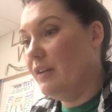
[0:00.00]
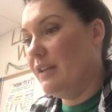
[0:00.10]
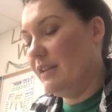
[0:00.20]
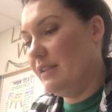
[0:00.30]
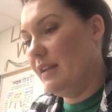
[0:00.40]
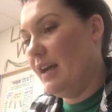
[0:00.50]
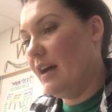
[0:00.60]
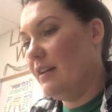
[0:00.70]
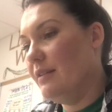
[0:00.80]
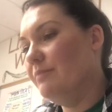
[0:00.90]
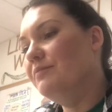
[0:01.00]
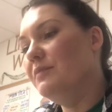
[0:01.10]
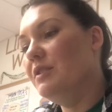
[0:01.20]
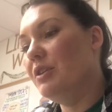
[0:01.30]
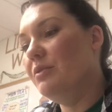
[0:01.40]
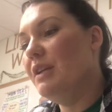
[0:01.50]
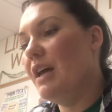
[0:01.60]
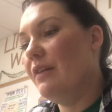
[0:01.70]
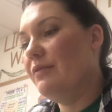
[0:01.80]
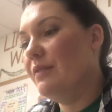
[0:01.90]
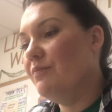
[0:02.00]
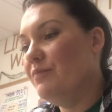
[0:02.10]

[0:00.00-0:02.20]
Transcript: unless it had. Soon enough.